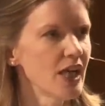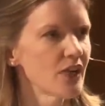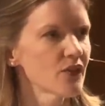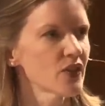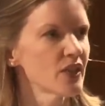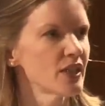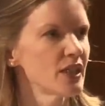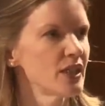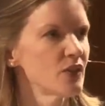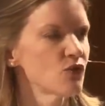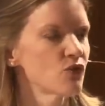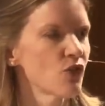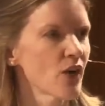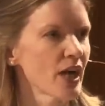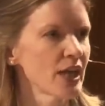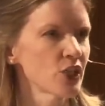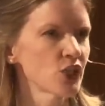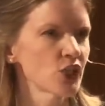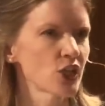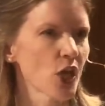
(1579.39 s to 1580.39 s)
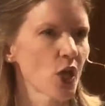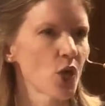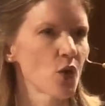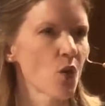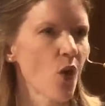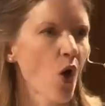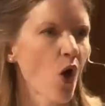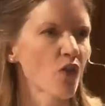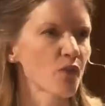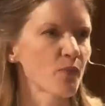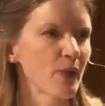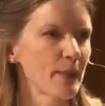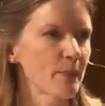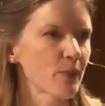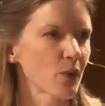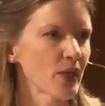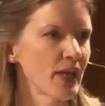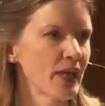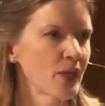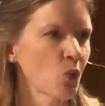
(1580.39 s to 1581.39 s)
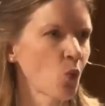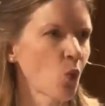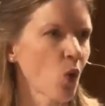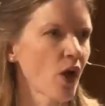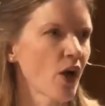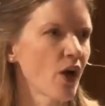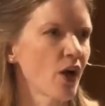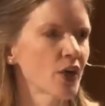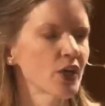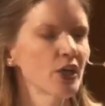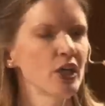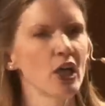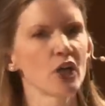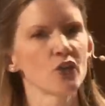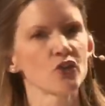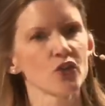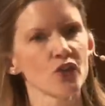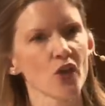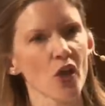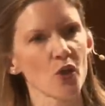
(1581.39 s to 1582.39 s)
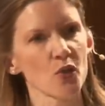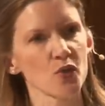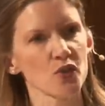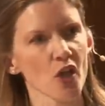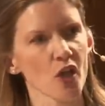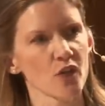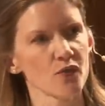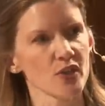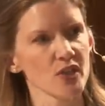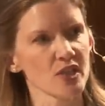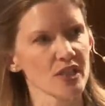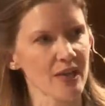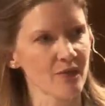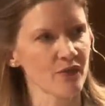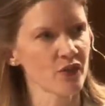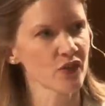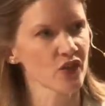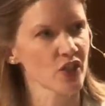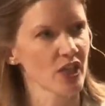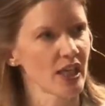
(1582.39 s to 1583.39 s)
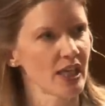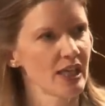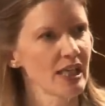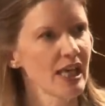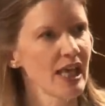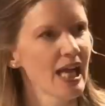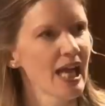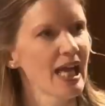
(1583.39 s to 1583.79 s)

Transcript: the ratio of people in work to those over 70